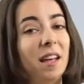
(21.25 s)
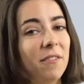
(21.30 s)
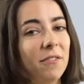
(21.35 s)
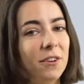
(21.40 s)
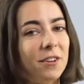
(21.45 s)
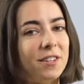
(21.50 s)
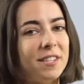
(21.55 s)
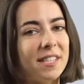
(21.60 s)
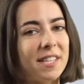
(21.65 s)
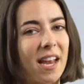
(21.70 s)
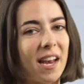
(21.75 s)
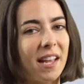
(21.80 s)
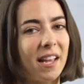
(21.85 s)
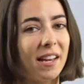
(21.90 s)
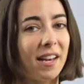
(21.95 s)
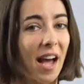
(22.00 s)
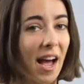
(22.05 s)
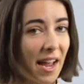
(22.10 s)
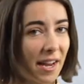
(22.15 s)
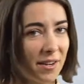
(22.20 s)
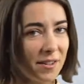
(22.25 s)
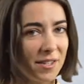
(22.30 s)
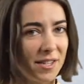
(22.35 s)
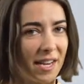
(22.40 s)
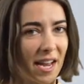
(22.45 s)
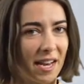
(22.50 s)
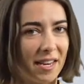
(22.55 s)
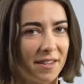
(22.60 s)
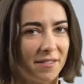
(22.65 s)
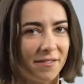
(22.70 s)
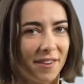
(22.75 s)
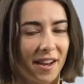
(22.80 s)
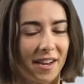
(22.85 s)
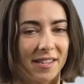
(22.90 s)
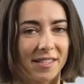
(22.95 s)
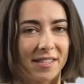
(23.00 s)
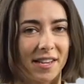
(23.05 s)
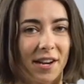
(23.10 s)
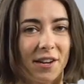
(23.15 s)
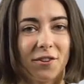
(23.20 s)
If you're designing an IoT end
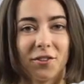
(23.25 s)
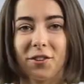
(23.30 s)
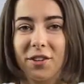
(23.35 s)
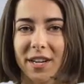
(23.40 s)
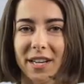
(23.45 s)
device and you're